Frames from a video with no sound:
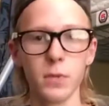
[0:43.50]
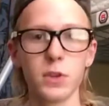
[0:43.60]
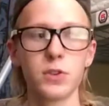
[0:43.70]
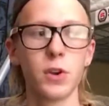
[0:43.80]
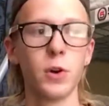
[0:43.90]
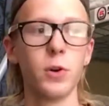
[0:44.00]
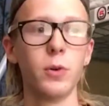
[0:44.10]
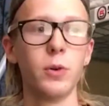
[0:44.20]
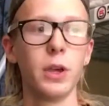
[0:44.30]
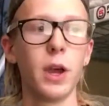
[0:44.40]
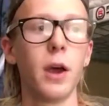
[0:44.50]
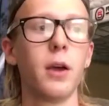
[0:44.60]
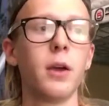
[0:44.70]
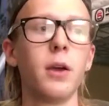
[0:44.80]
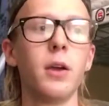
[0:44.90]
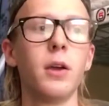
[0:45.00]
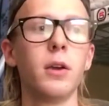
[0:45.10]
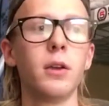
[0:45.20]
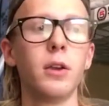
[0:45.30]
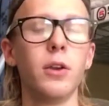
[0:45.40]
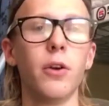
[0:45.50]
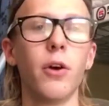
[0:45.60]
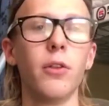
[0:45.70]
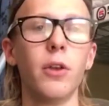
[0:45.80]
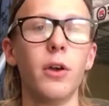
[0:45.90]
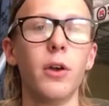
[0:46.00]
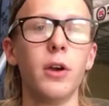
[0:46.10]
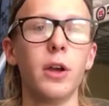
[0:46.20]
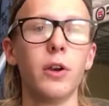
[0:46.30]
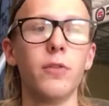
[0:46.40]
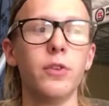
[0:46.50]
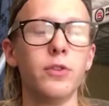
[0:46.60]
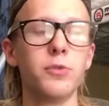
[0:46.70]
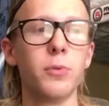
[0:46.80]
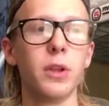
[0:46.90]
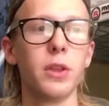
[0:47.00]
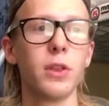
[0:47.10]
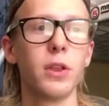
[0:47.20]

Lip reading: So yeah, here are the interviews with